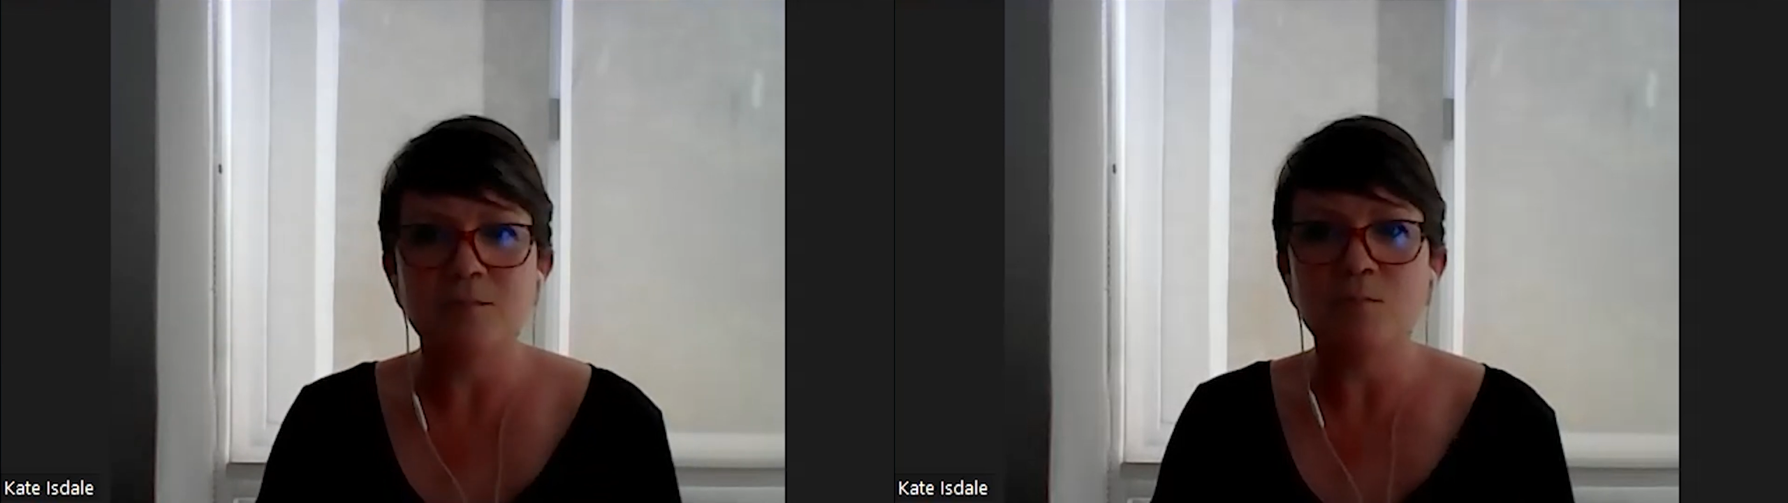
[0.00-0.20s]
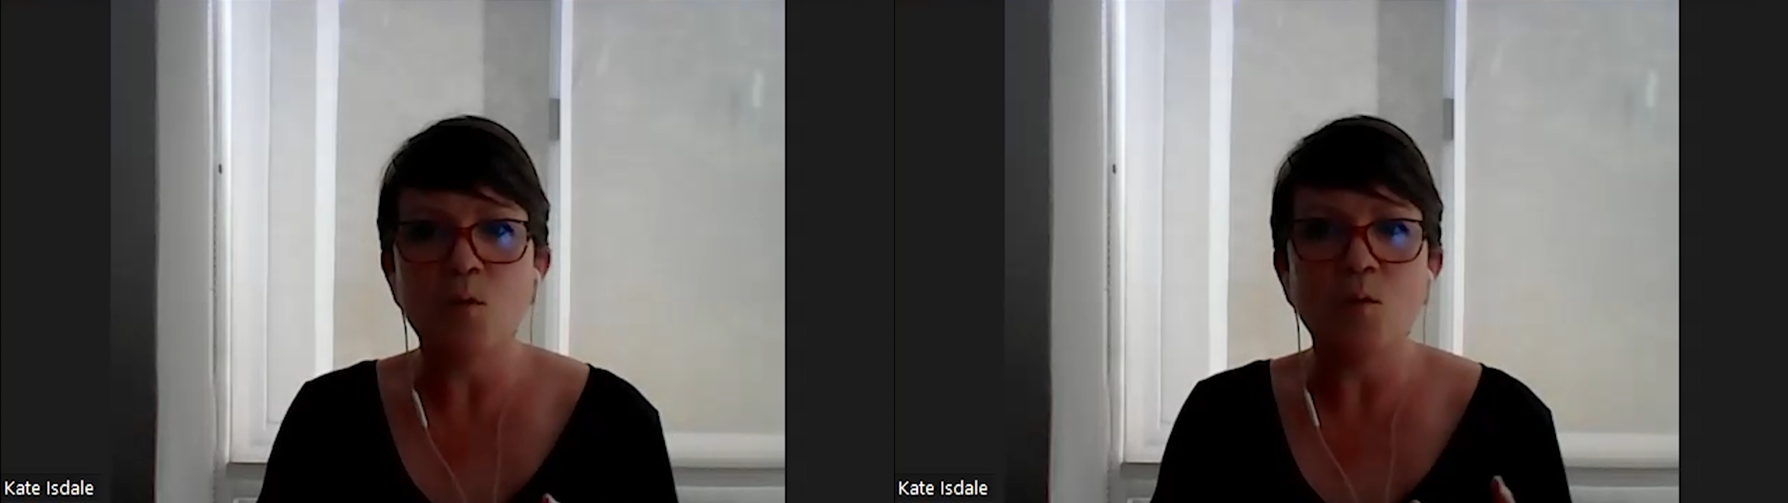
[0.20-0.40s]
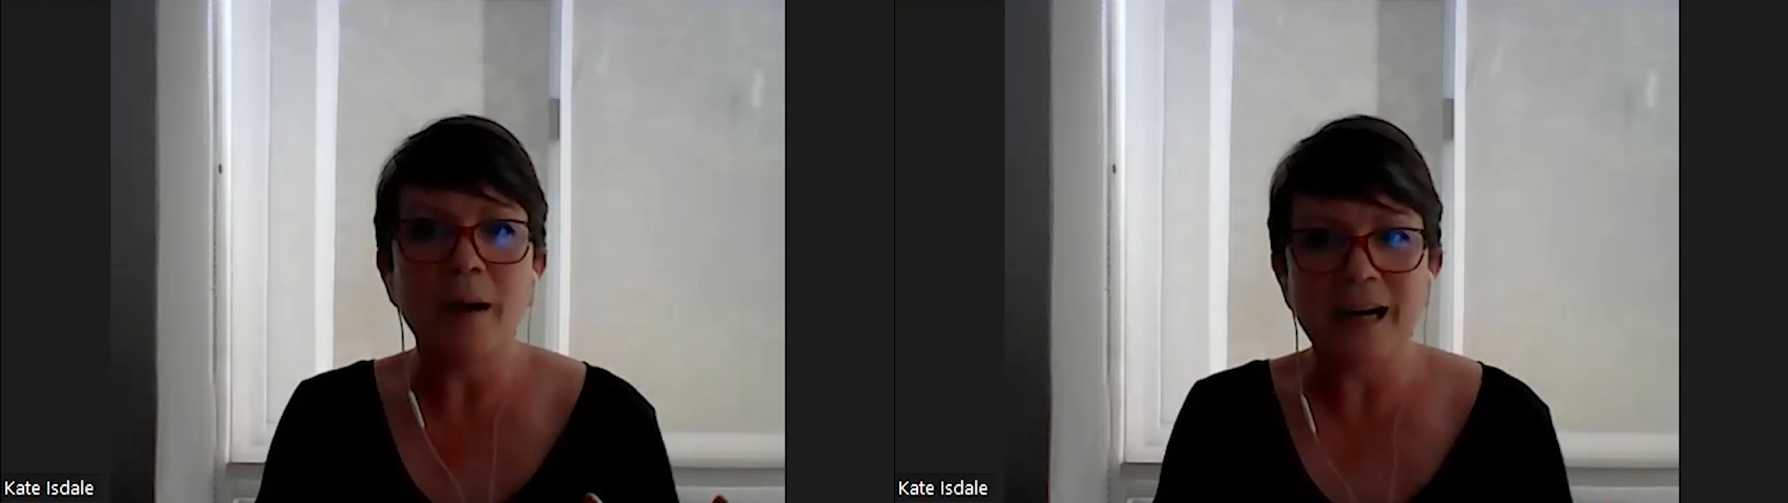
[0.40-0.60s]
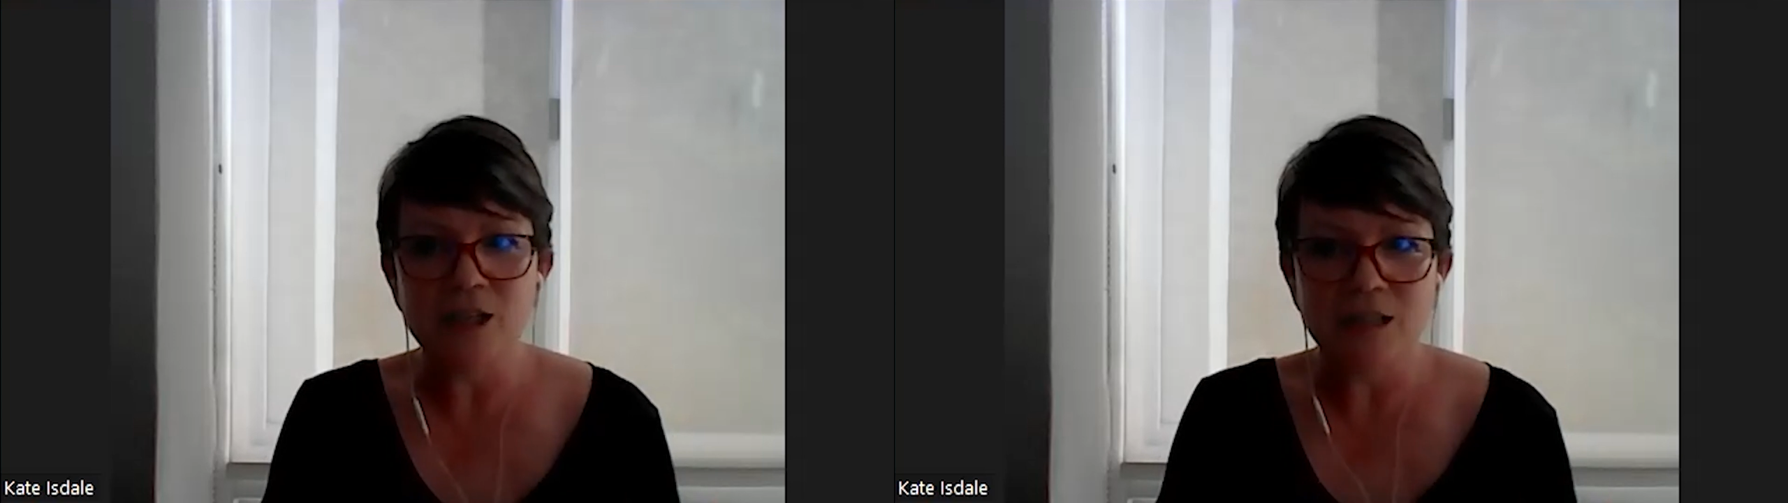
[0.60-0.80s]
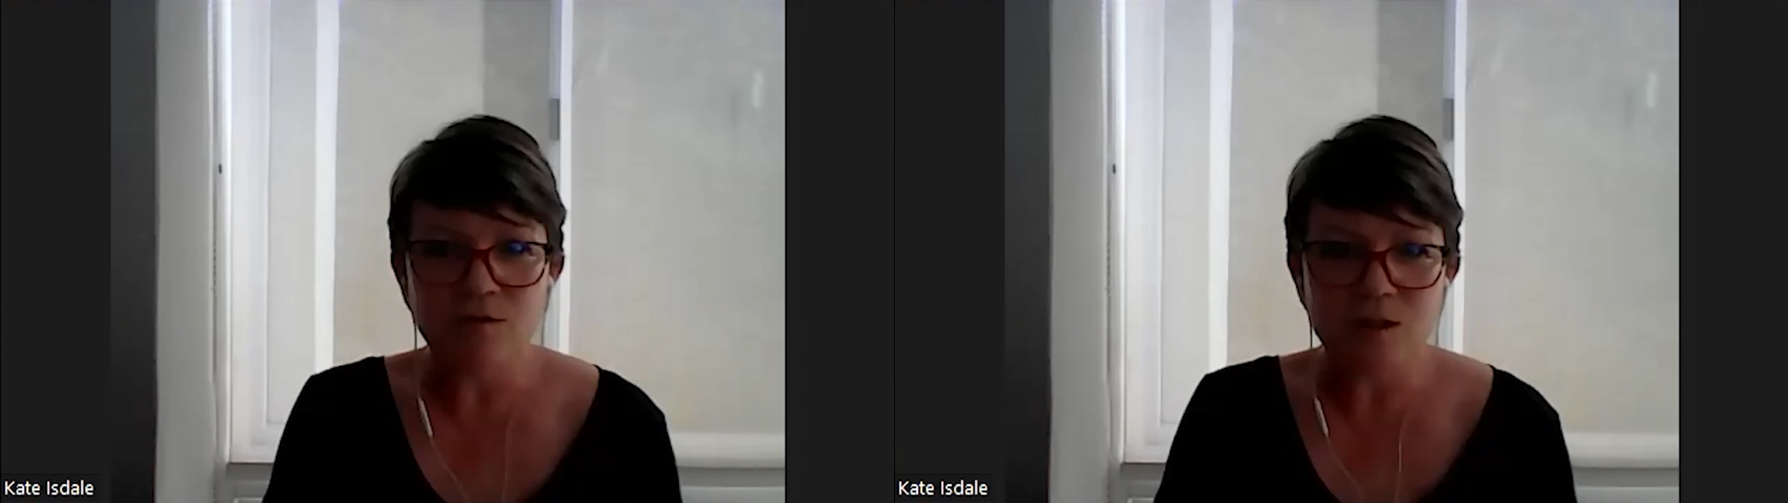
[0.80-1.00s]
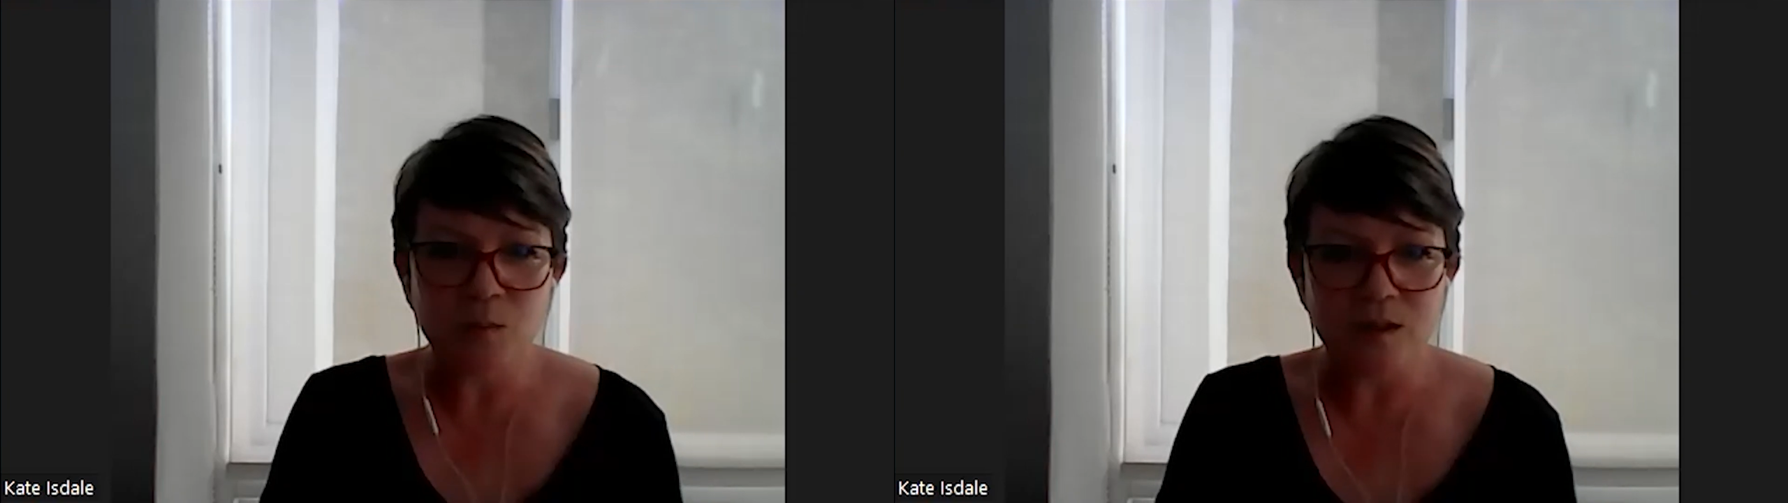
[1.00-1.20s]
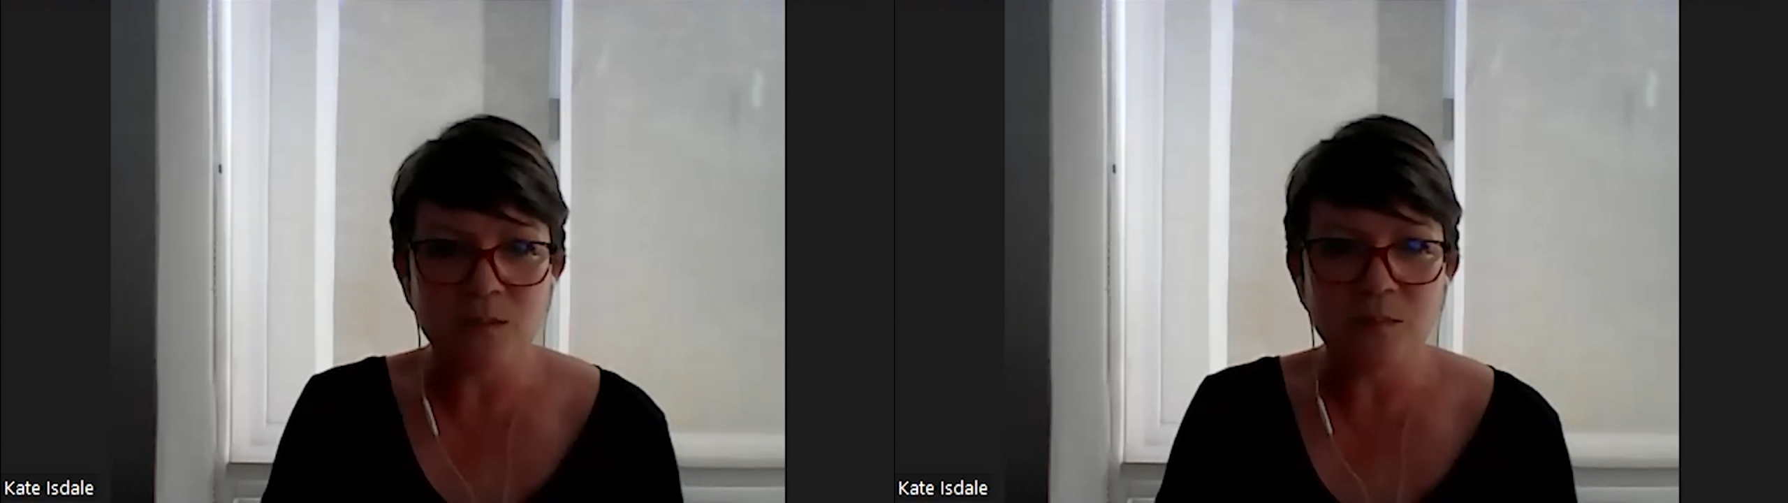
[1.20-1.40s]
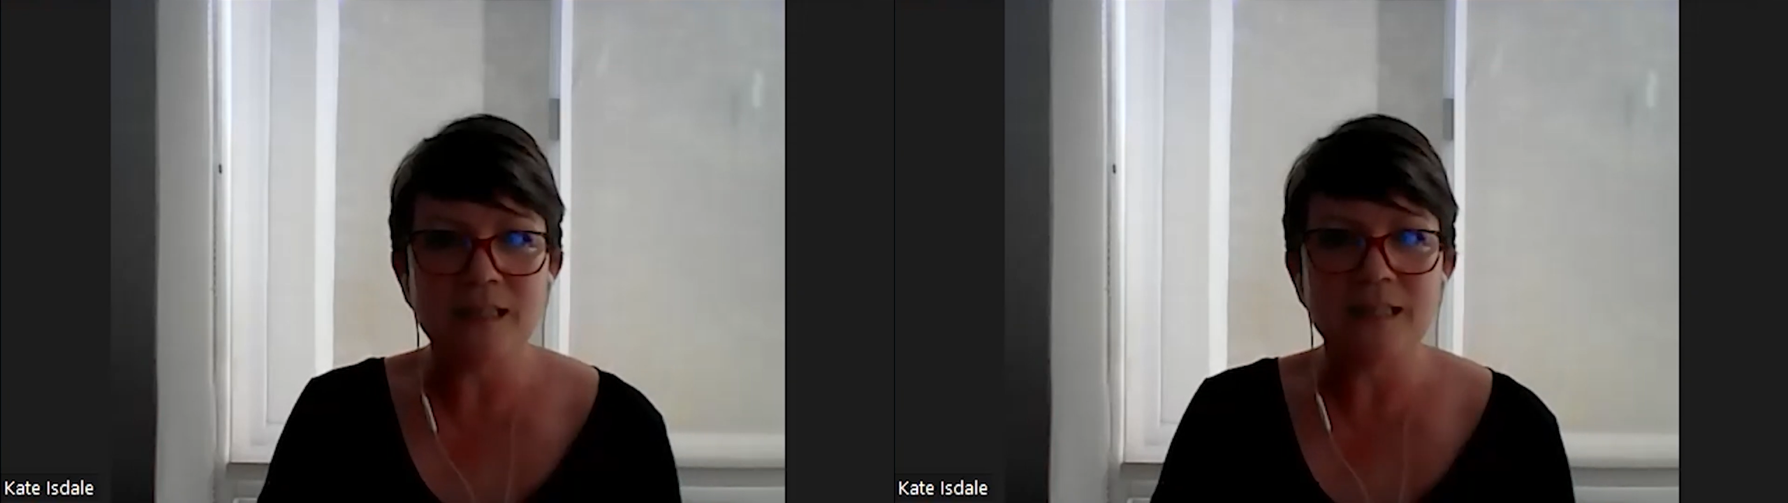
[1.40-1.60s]
more managing
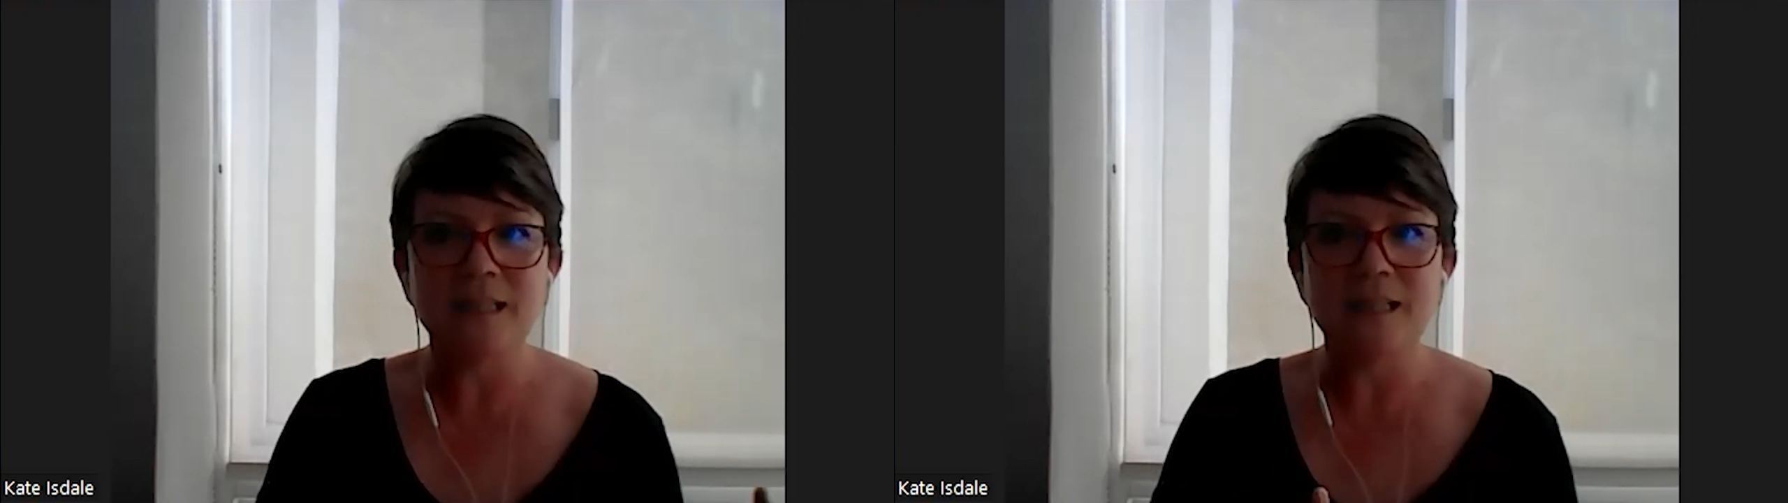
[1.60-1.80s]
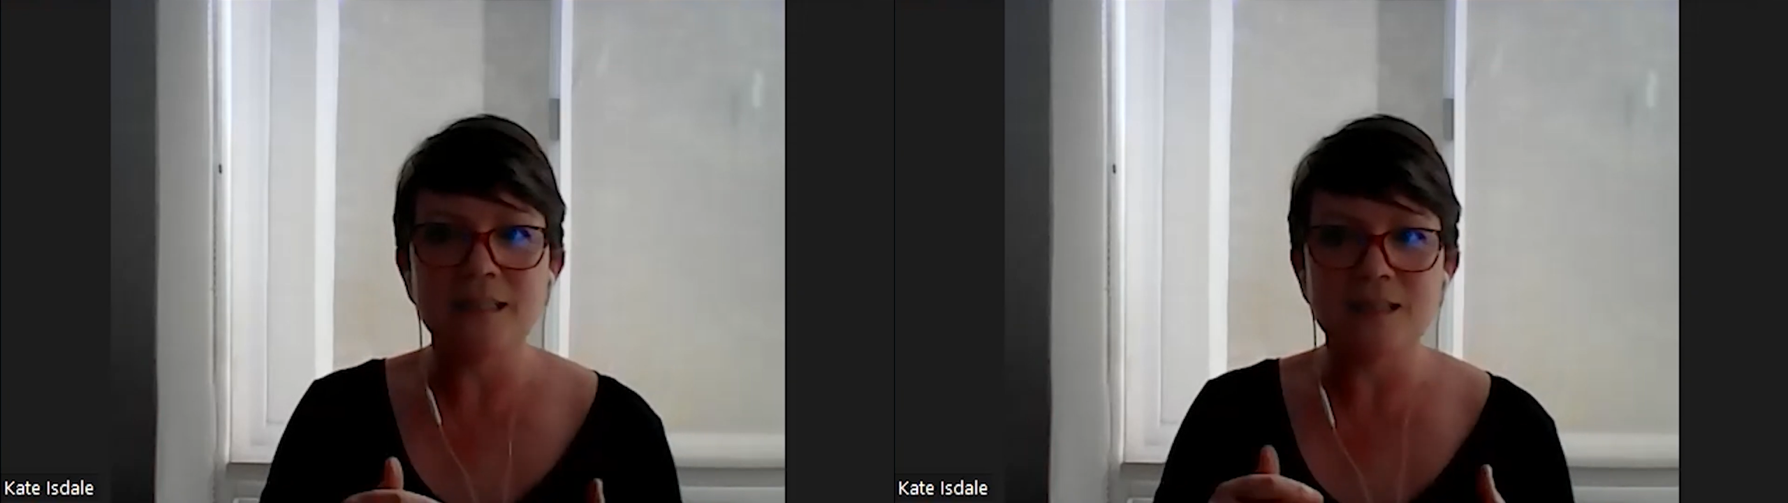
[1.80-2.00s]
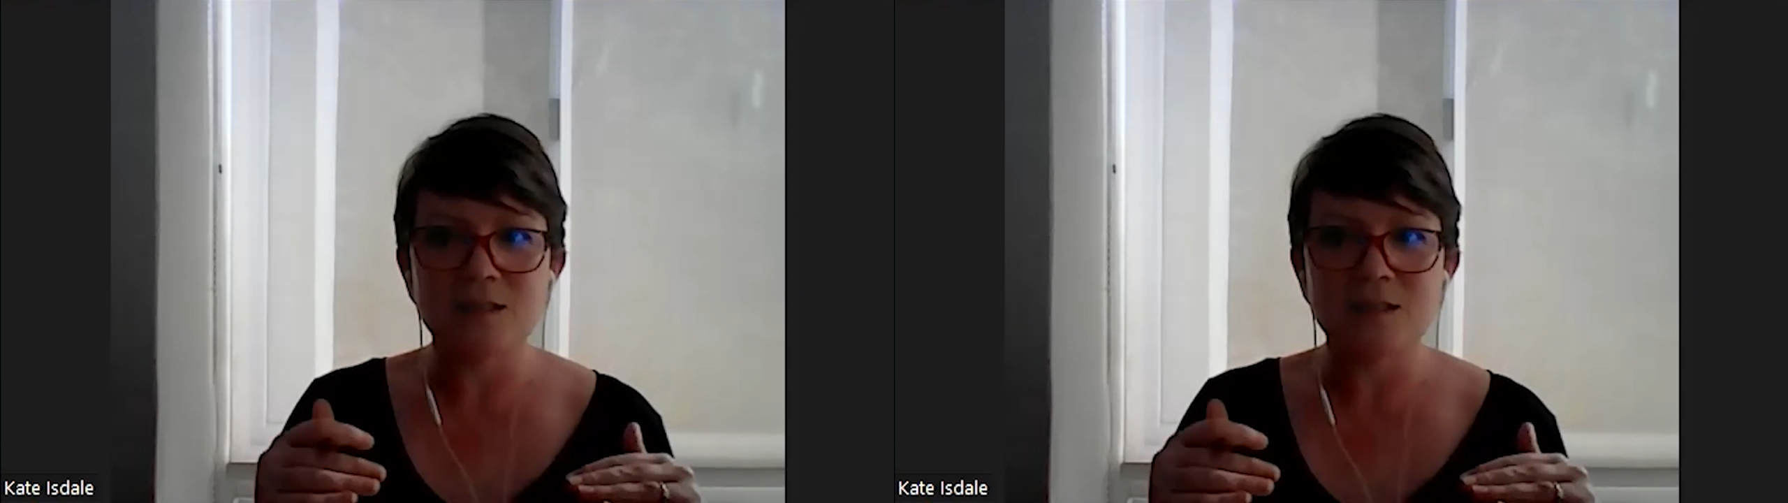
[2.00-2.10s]
responsibilities